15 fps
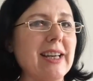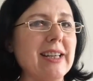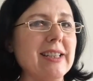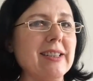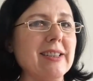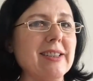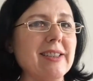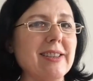
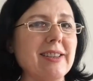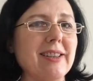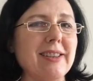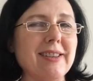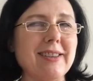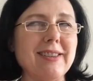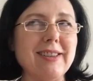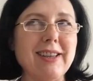And
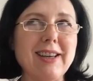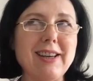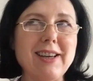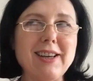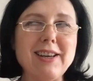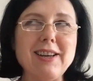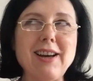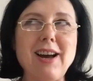
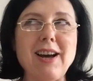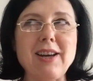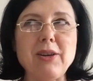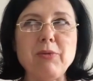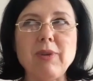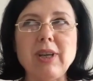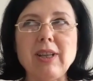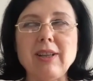I
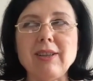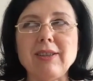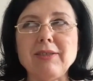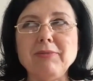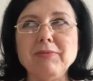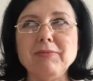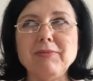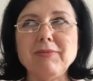
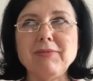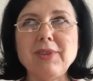will